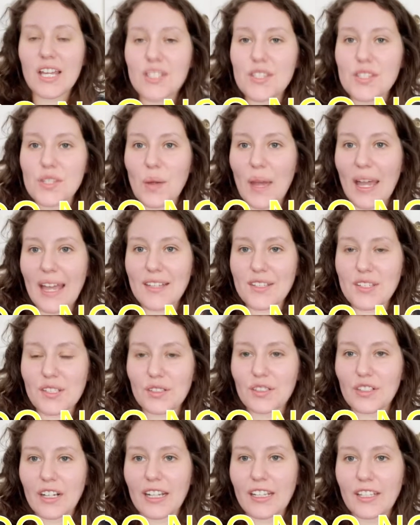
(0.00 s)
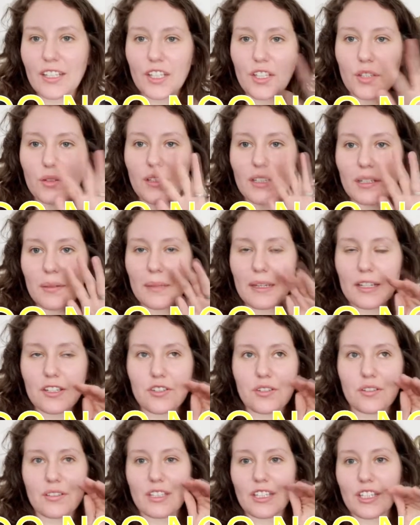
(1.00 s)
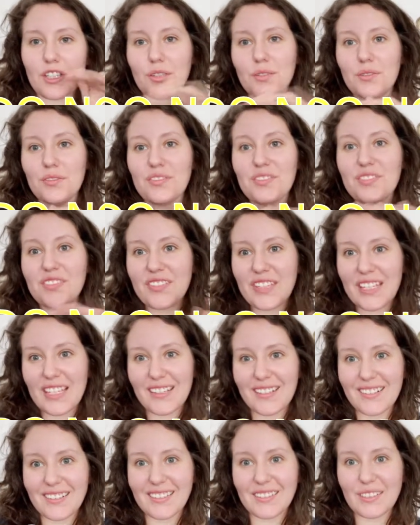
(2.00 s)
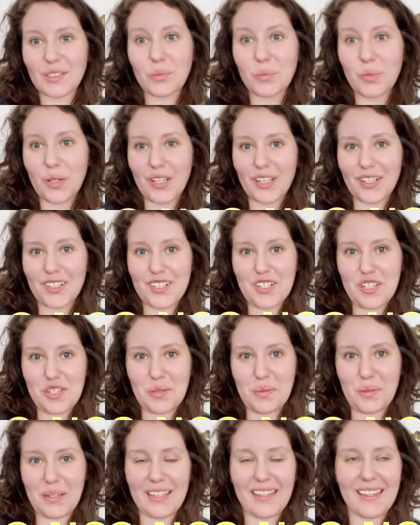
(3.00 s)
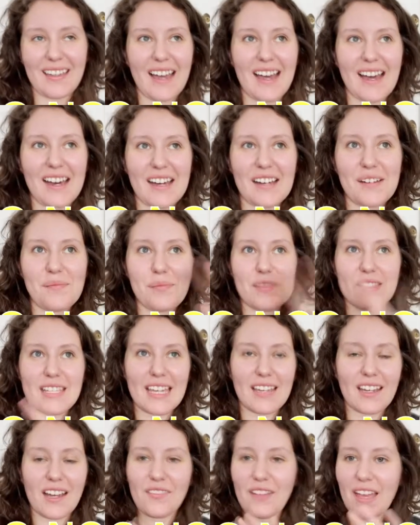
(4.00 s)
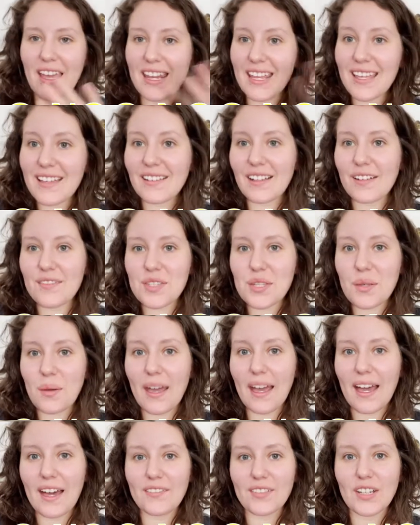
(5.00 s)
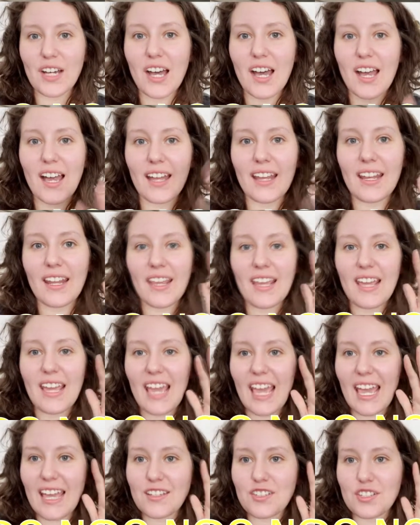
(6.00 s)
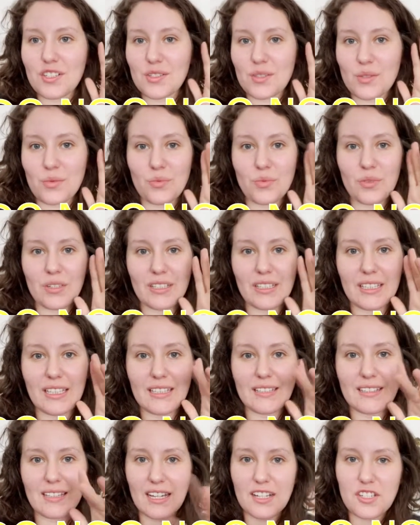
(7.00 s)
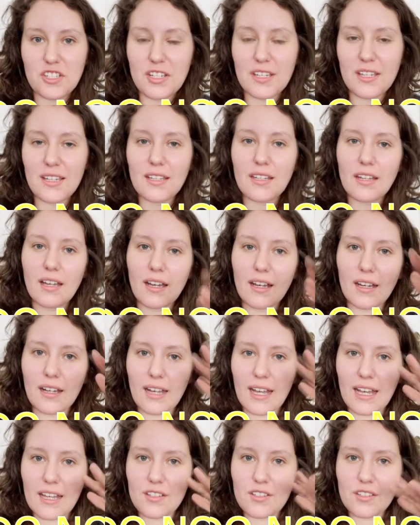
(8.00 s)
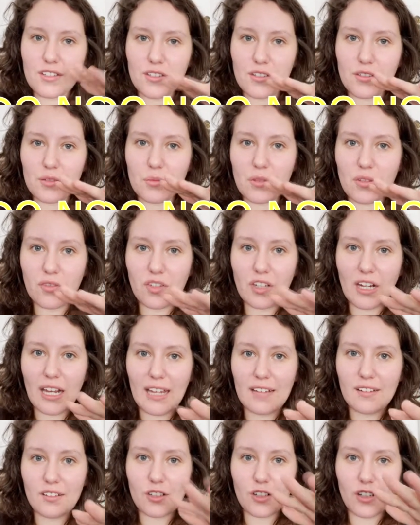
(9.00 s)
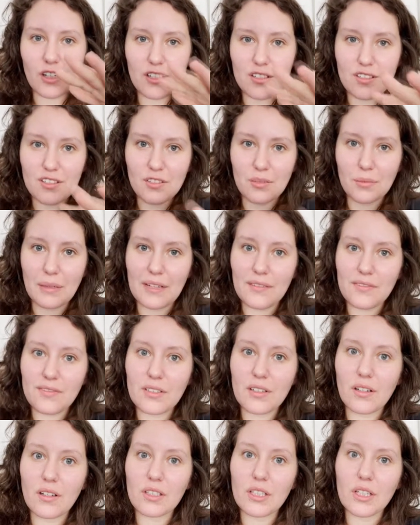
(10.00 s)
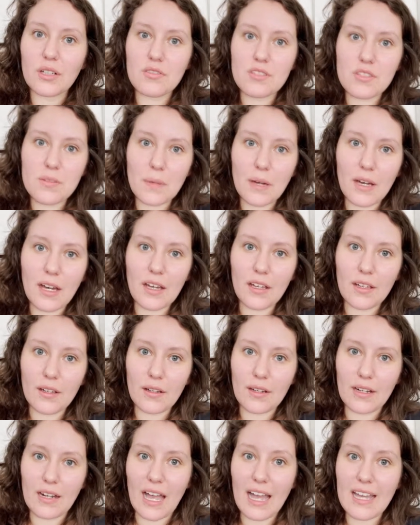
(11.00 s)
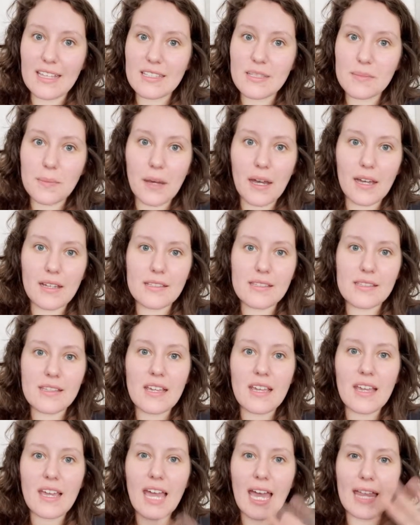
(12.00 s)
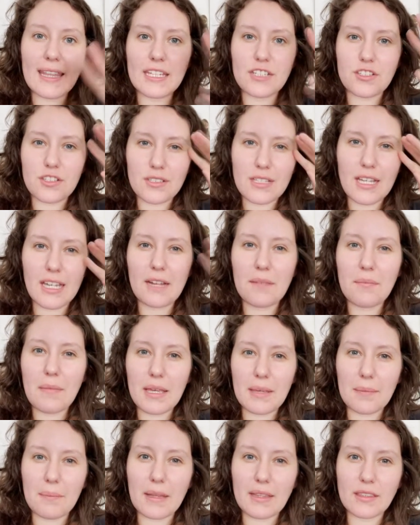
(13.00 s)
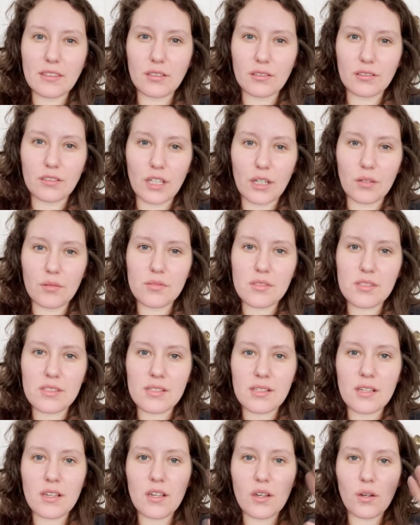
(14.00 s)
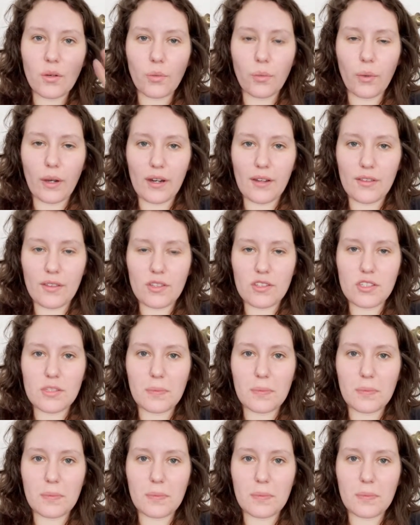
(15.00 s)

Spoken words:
So as you're grinding, you need to make sure that you feel what you're doing. Take off any gloves you have on and just really touch it. As you move your hand across, you might feel a low spot and high spots, and then just kind of make mental notes where those